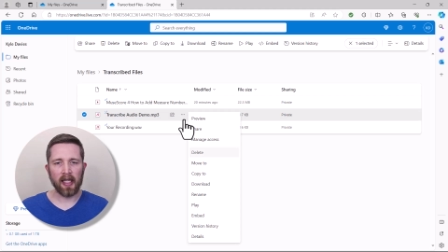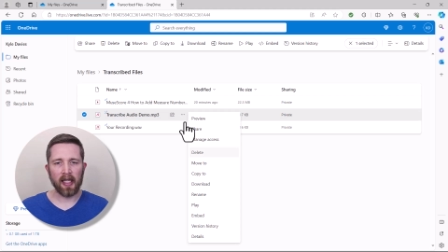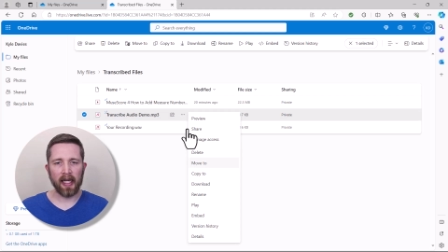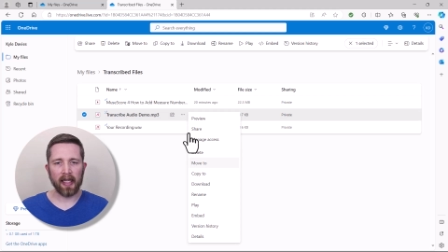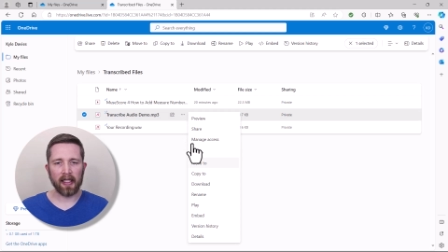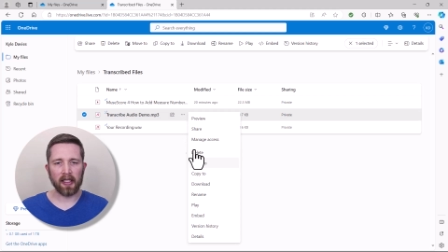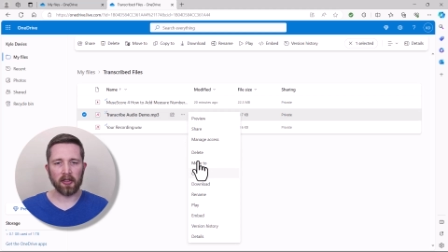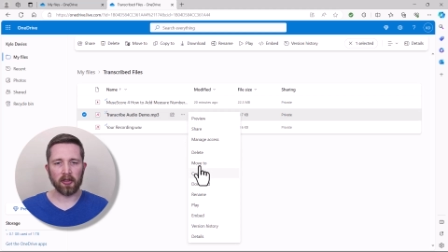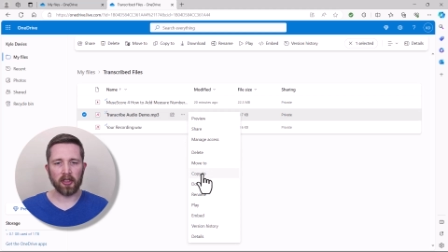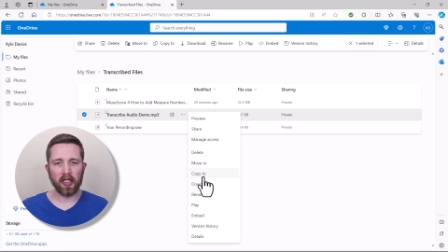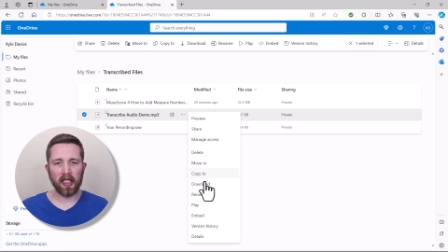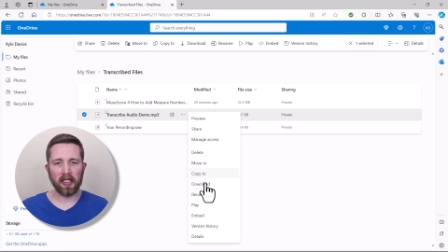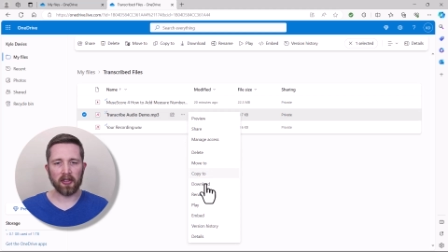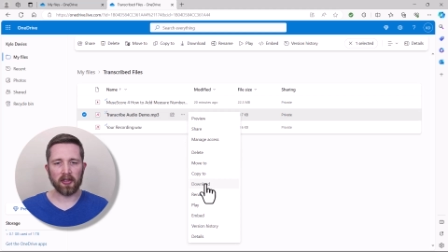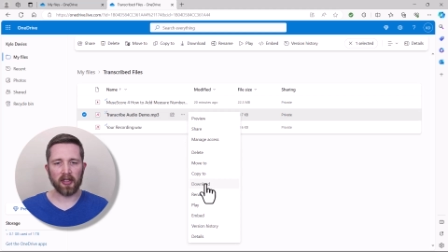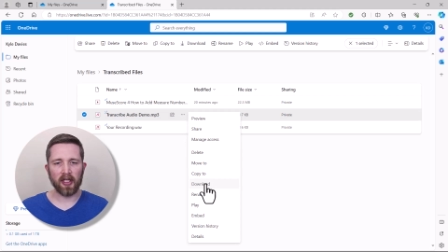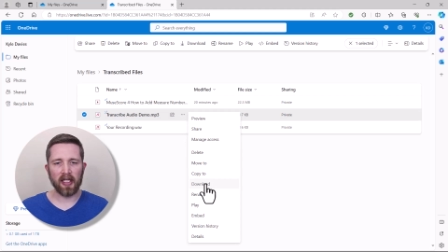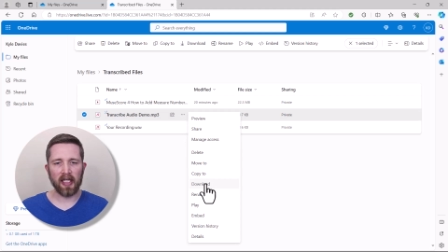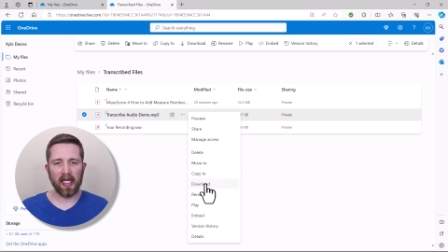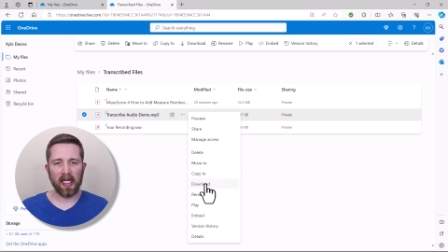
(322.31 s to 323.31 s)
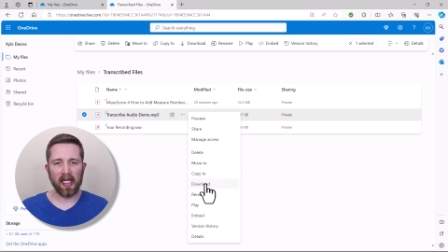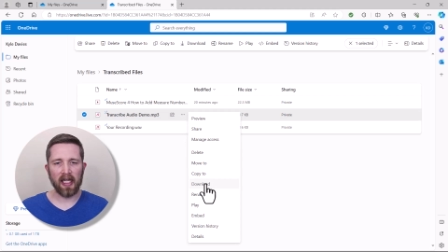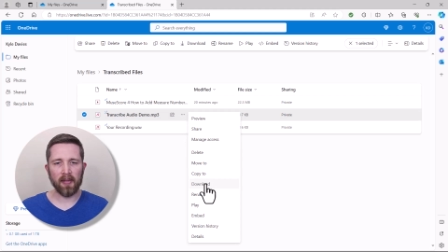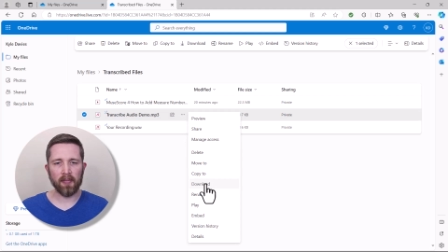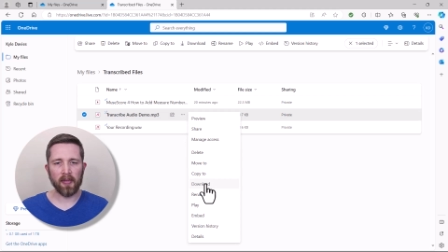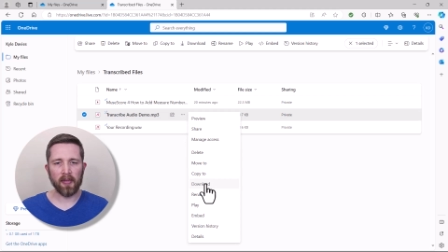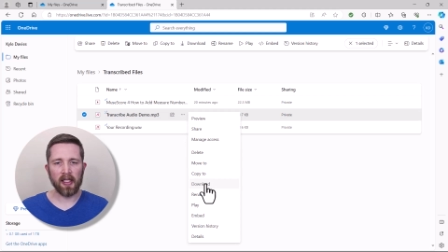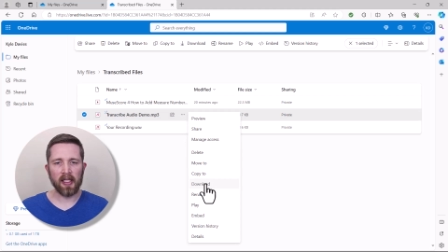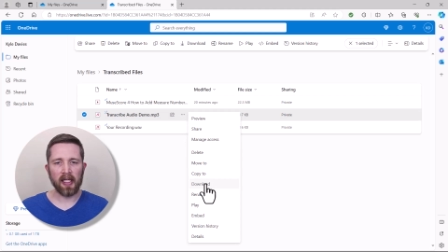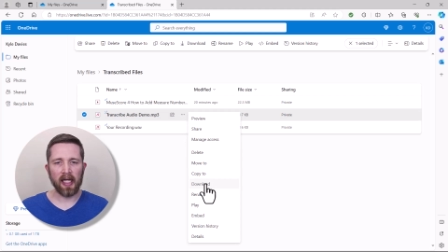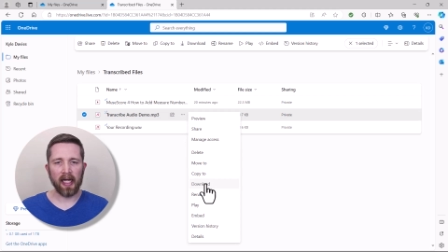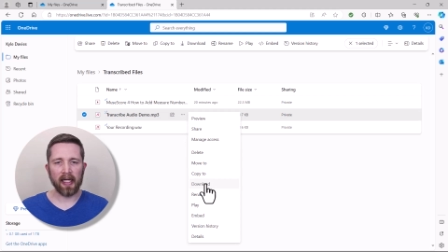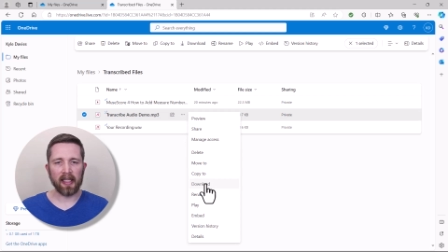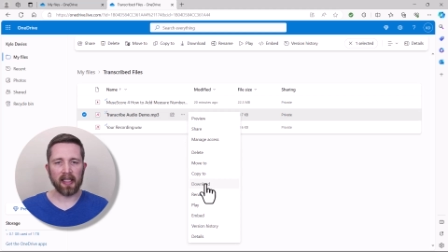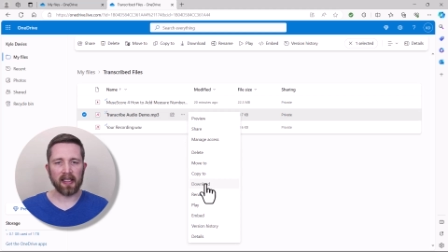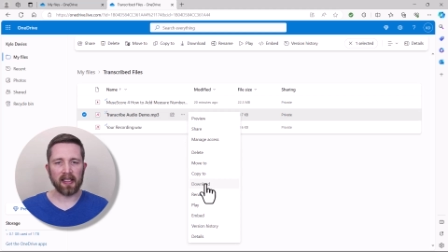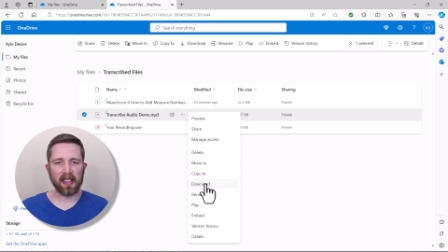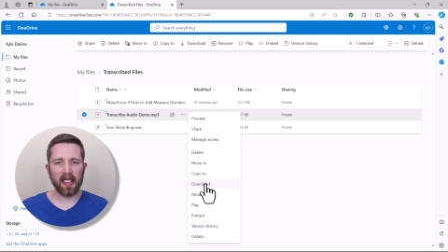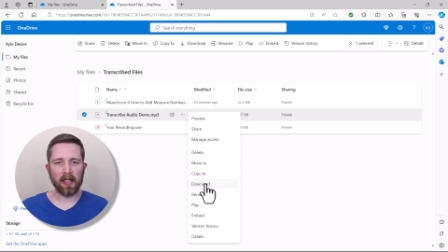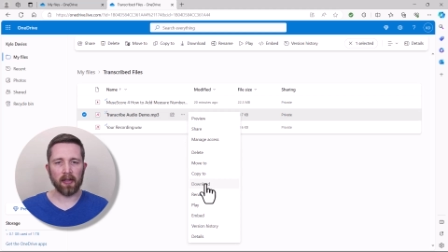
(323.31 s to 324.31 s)
I can change the name. I
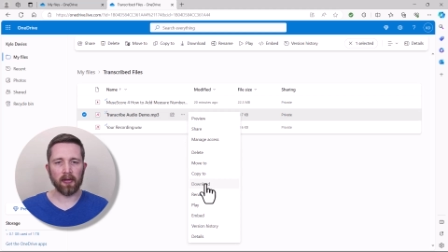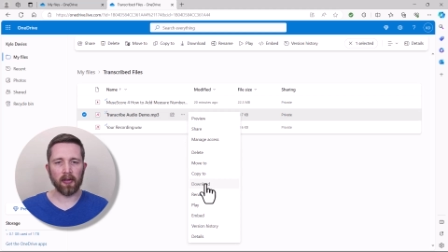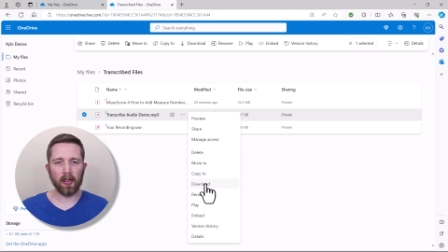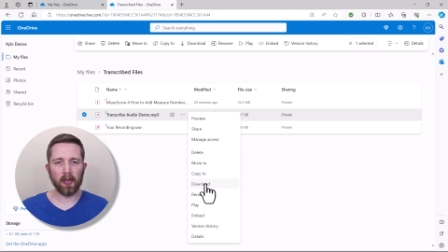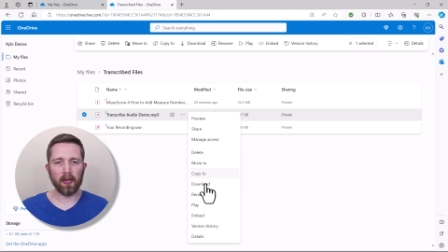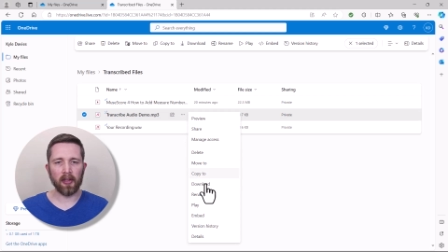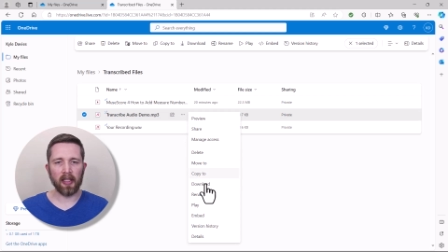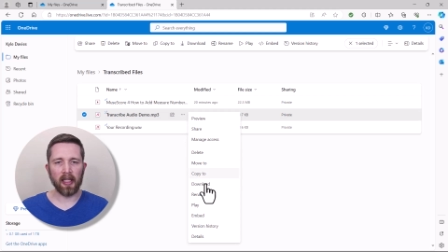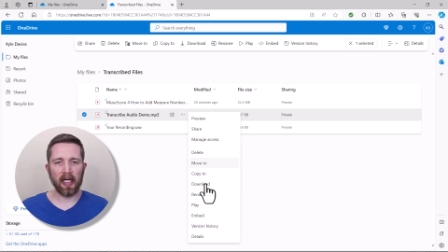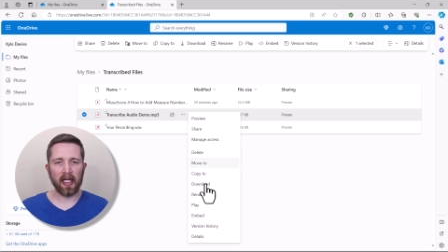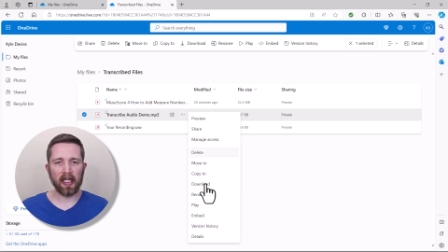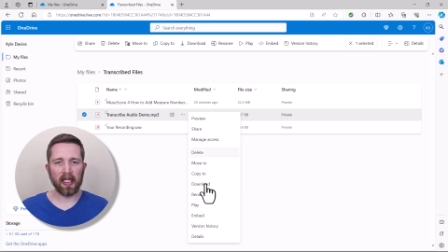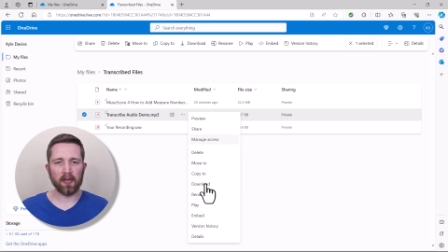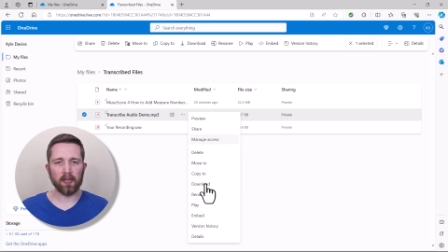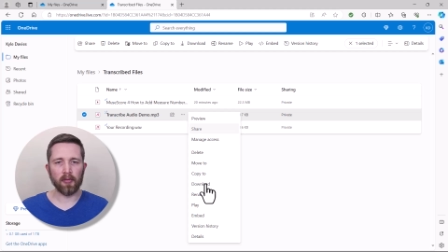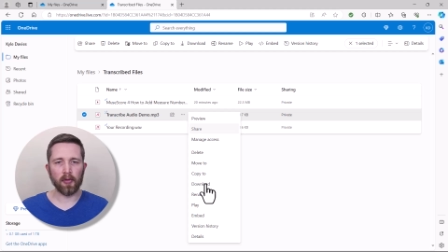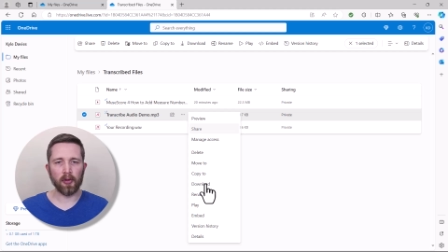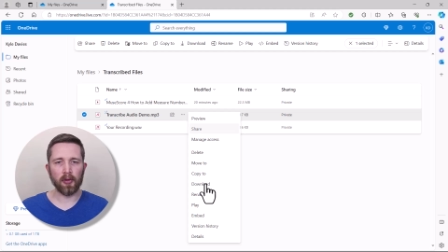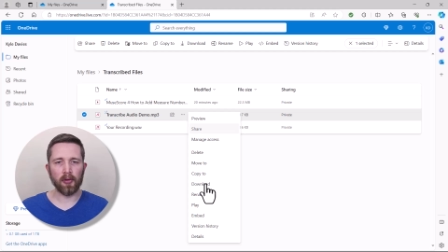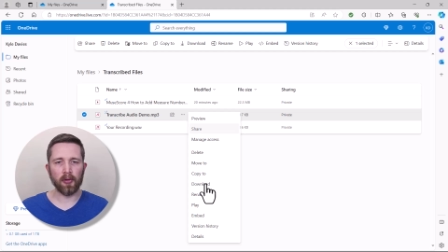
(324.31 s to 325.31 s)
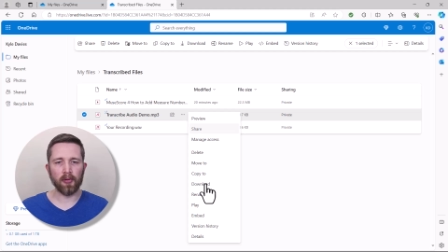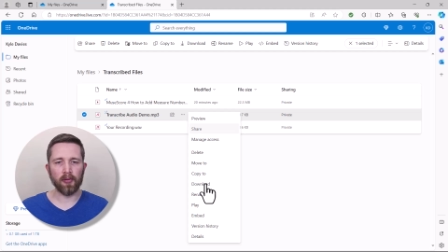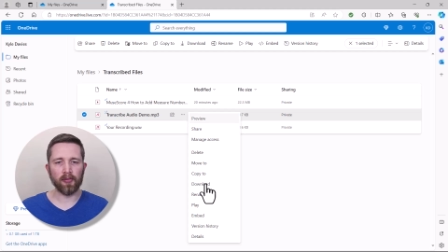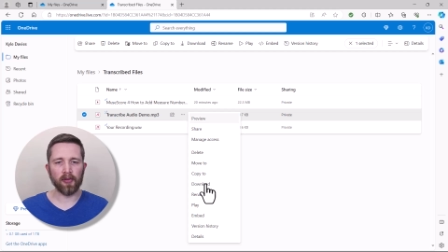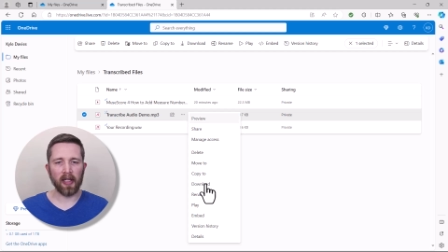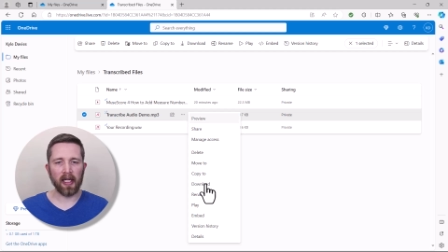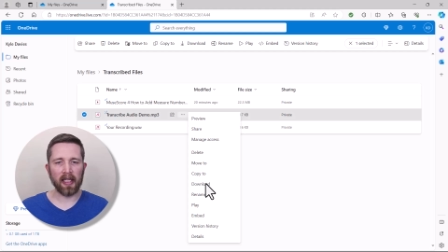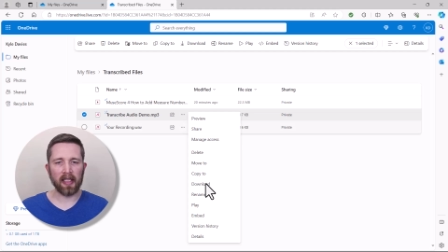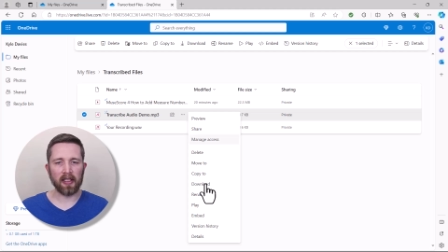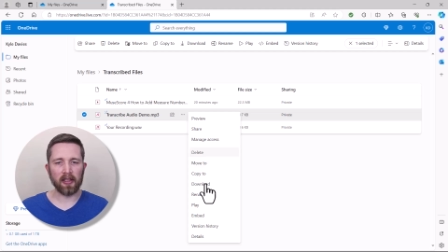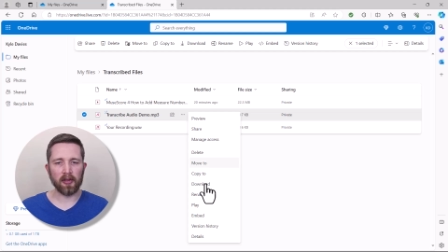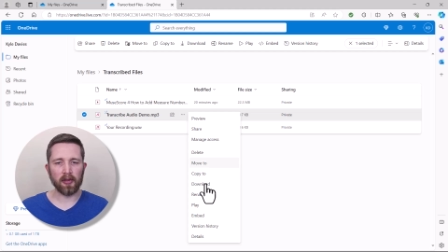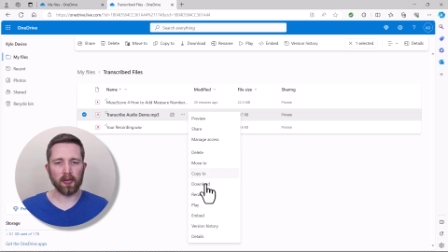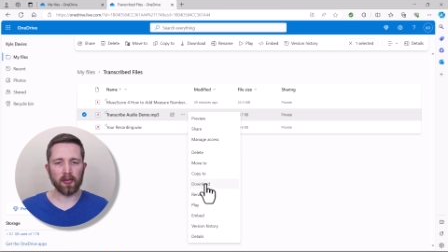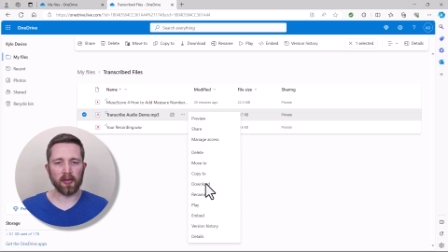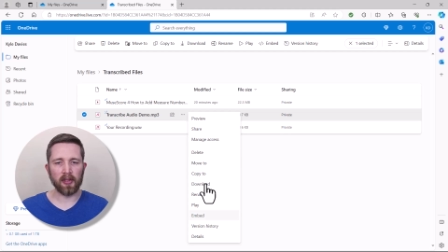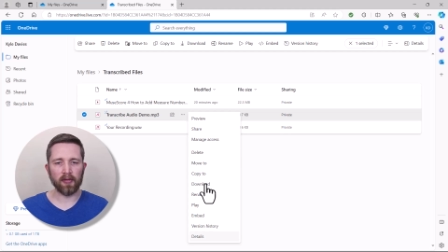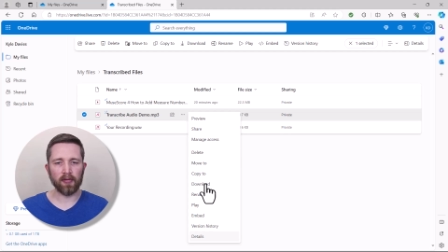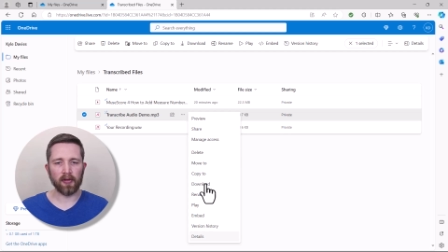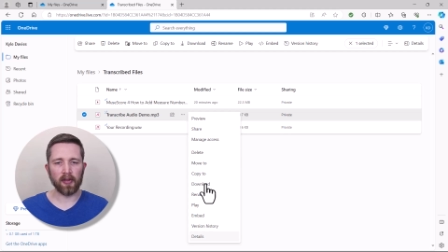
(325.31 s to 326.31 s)
can download it. I can move. I can do
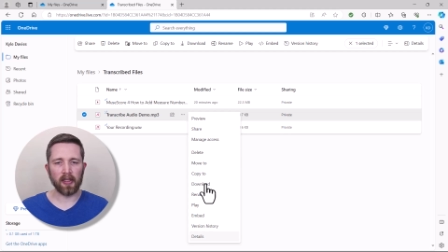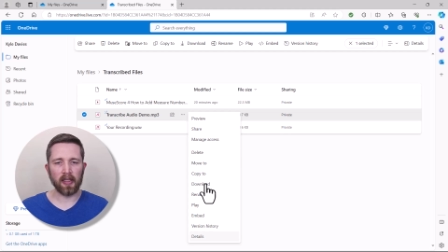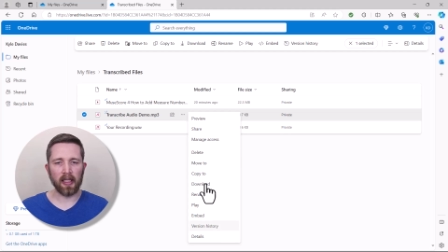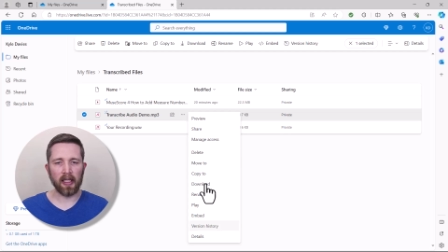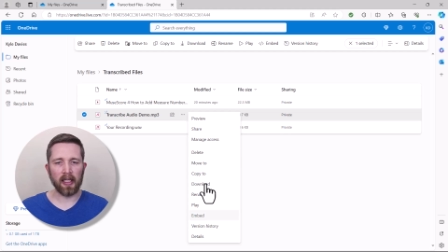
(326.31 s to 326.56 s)
different